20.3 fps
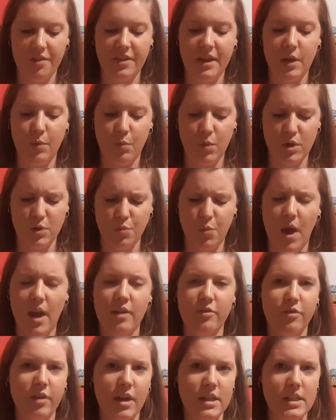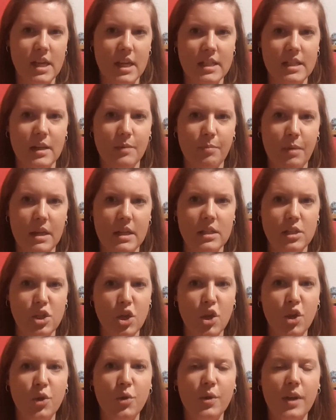I think was when Fantastic Beasts
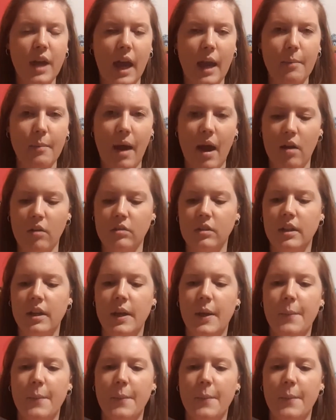2 came out.